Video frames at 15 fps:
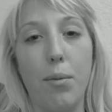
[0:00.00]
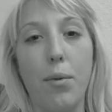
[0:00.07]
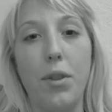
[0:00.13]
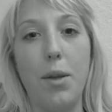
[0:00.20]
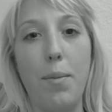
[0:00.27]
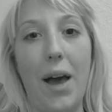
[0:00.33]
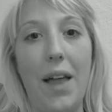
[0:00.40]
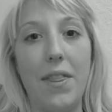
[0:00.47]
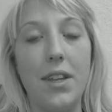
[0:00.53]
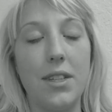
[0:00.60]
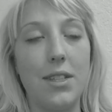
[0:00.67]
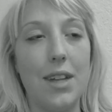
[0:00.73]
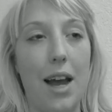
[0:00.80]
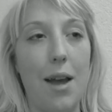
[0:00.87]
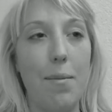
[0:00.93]
really bad
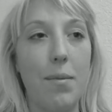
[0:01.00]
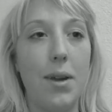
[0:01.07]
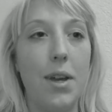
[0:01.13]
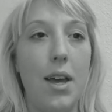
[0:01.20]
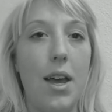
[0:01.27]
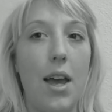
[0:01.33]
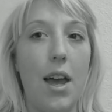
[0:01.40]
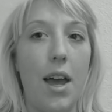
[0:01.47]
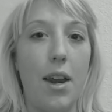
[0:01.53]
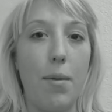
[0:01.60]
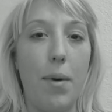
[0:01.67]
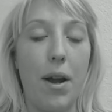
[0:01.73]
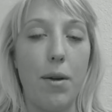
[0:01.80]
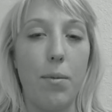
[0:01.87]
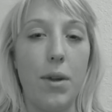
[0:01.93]
this time, and
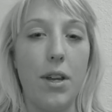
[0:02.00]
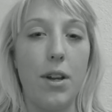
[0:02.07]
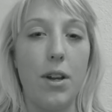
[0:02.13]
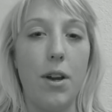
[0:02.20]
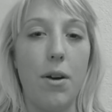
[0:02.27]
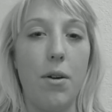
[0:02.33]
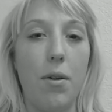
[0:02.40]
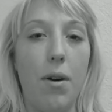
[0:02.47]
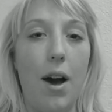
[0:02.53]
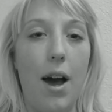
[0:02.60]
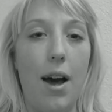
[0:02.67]
about a week ago